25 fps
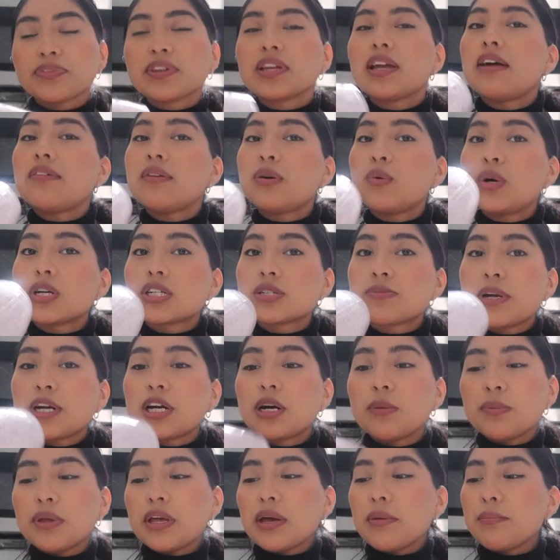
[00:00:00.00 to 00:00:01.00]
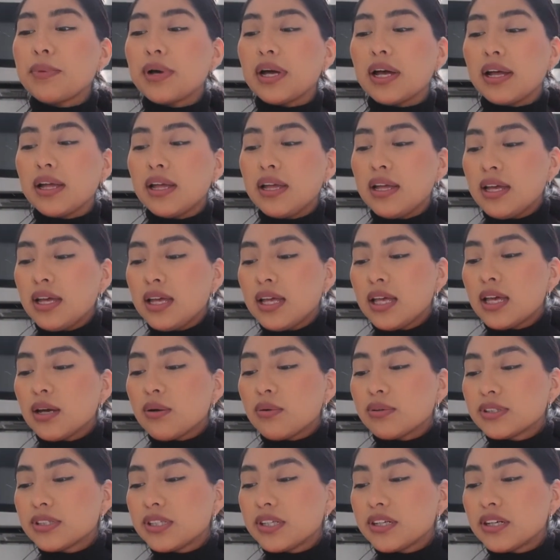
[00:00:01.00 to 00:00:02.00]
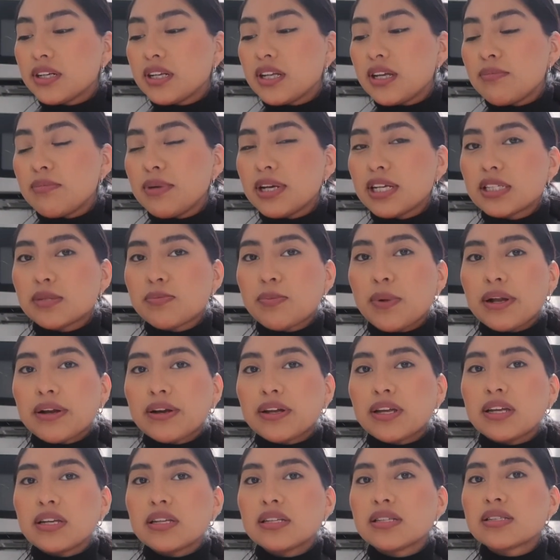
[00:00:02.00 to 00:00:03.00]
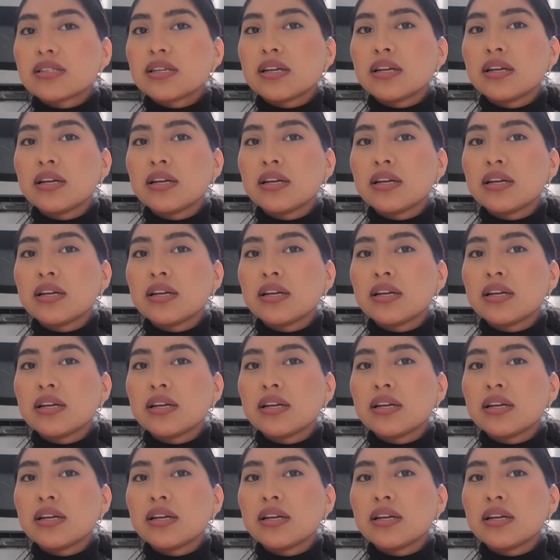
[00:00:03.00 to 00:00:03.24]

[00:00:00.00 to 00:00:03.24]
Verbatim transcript: I haven't washed my cup yet, but it was literally mixed berries,